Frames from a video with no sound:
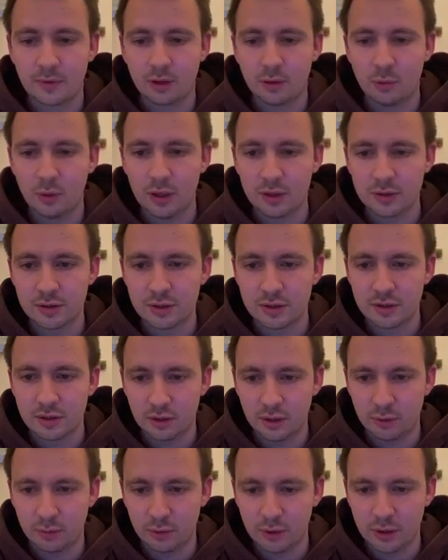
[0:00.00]
whilst
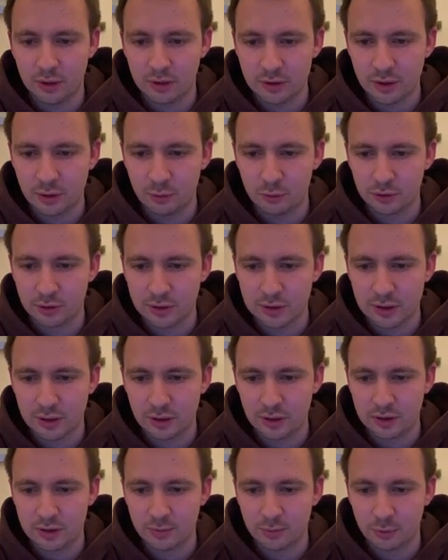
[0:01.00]
I wouldn't
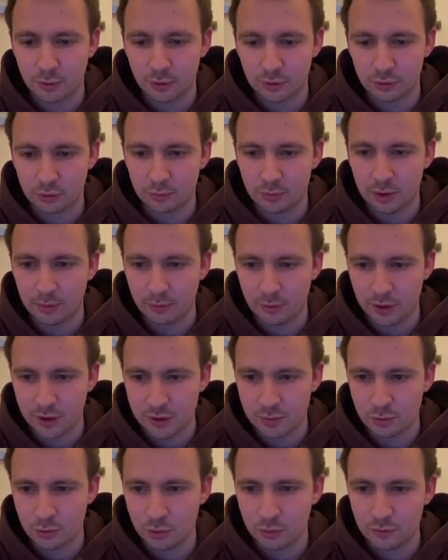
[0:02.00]
say it's important to
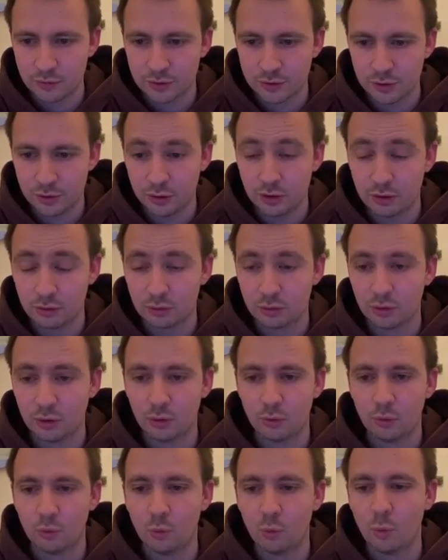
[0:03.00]
memorize moves, you need to
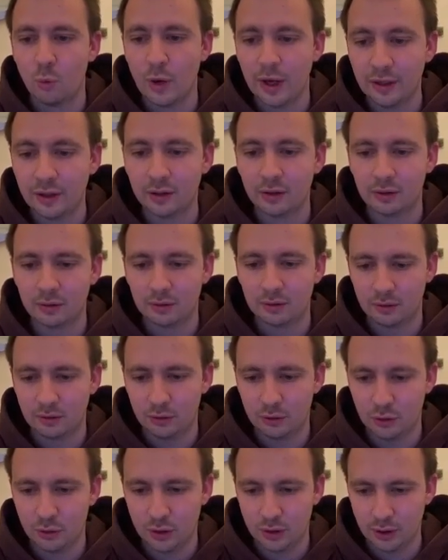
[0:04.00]
know when
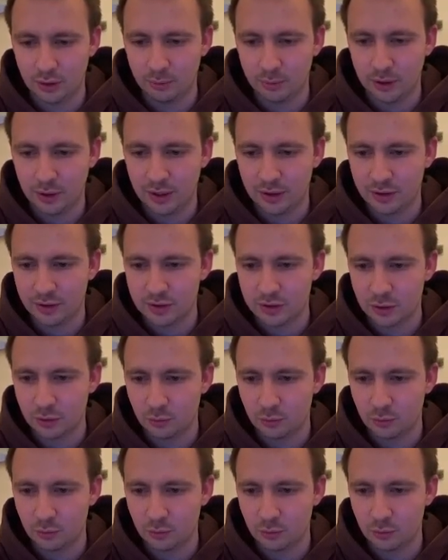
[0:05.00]
you can apply this